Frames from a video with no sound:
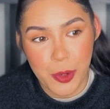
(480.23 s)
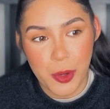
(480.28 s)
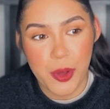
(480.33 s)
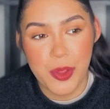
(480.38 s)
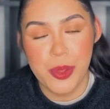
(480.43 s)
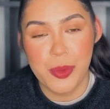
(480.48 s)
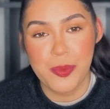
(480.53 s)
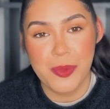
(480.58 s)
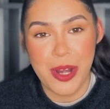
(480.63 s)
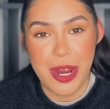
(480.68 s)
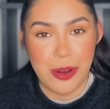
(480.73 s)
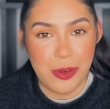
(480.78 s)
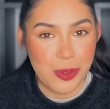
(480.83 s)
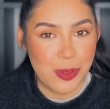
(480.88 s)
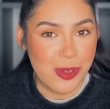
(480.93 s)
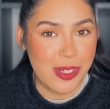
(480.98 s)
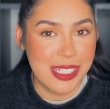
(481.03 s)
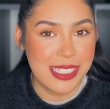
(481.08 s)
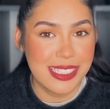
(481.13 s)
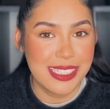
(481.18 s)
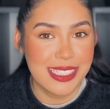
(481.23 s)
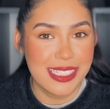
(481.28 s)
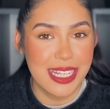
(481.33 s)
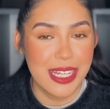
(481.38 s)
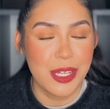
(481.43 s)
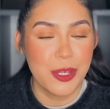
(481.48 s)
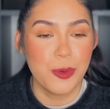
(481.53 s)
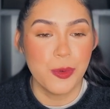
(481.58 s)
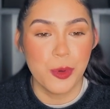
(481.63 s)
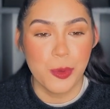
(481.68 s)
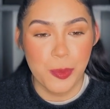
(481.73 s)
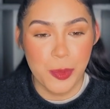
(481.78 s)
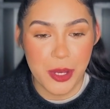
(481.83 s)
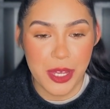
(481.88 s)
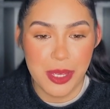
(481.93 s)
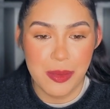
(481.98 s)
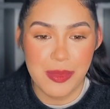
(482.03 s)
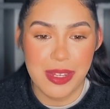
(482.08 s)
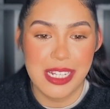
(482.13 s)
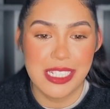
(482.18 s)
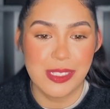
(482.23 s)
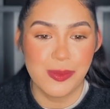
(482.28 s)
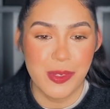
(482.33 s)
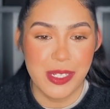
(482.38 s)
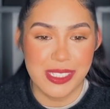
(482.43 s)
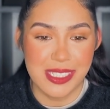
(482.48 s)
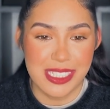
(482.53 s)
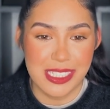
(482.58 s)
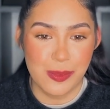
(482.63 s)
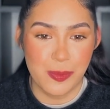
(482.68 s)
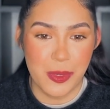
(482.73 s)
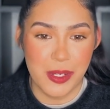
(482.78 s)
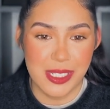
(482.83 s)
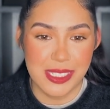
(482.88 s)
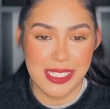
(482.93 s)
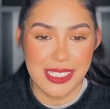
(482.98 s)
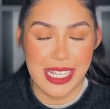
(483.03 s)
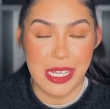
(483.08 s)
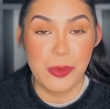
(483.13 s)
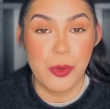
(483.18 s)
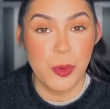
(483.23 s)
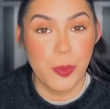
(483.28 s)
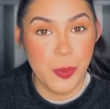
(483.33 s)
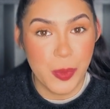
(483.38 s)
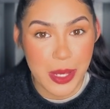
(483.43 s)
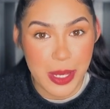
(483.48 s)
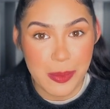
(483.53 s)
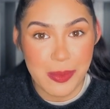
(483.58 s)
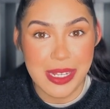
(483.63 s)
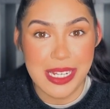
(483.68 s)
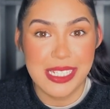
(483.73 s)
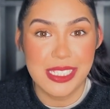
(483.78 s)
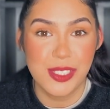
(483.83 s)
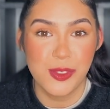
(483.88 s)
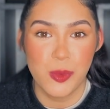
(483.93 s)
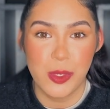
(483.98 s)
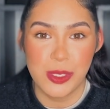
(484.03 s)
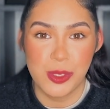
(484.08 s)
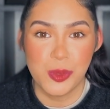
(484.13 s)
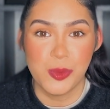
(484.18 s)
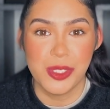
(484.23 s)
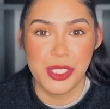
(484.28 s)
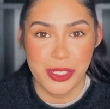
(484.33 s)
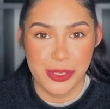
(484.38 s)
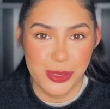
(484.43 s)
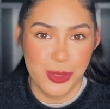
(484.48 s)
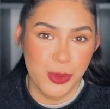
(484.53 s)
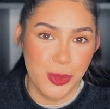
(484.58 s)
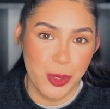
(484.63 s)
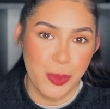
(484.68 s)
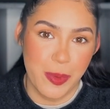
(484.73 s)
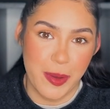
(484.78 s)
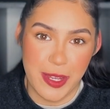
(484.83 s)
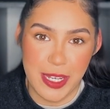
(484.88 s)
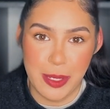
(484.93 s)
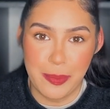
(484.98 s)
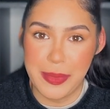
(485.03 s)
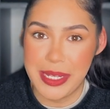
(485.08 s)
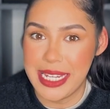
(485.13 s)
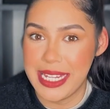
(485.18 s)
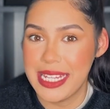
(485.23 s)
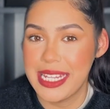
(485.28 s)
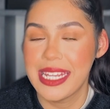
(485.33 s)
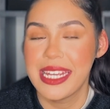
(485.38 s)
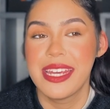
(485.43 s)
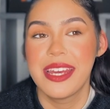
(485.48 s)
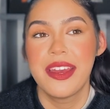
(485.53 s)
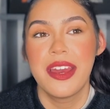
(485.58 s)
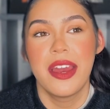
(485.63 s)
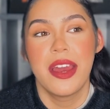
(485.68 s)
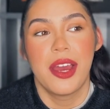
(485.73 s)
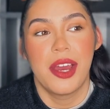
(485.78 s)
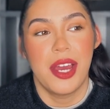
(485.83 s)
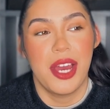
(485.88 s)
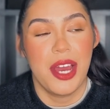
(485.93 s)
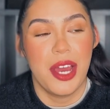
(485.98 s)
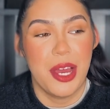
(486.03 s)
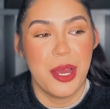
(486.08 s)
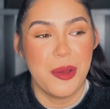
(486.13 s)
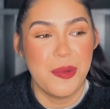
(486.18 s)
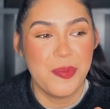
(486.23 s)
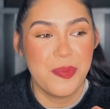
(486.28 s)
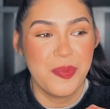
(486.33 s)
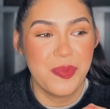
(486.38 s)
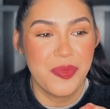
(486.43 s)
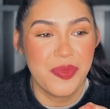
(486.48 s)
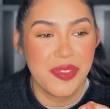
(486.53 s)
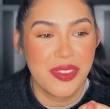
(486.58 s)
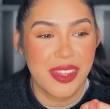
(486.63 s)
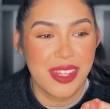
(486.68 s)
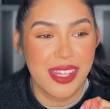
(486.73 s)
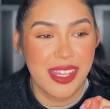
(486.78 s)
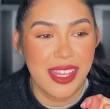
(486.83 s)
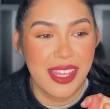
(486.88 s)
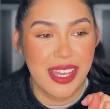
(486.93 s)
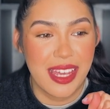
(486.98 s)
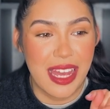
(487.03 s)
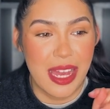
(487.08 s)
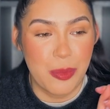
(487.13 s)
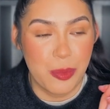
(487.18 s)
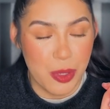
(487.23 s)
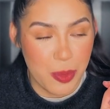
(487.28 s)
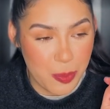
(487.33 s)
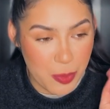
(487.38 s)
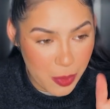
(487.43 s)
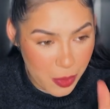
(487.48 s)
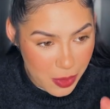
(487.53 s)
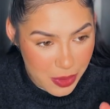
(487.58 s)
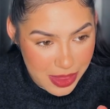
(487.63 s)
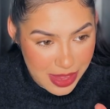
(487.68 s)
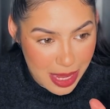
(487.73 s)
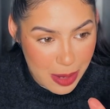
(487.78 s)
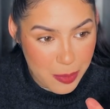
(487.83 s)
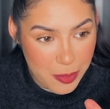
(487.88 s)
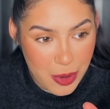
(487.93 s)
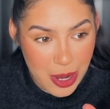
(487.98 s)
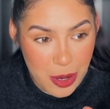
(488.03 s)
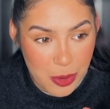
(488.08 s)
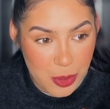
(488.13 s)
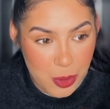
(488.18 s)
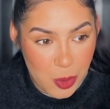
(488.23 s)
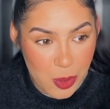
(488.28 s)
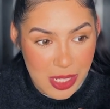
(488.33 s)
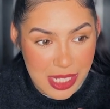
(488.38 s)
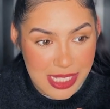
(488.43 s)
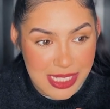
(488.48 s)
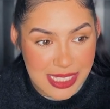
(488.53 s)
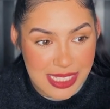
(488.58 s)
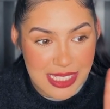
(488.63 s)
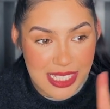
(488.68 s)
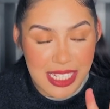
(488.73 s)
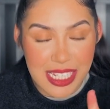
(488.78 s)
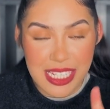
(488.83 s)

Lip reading: put on the brown noise, we'll put him in his mimosa's basket, we'll put him in his swaddle, which I'll talk about in a minute. We put on that brown noise.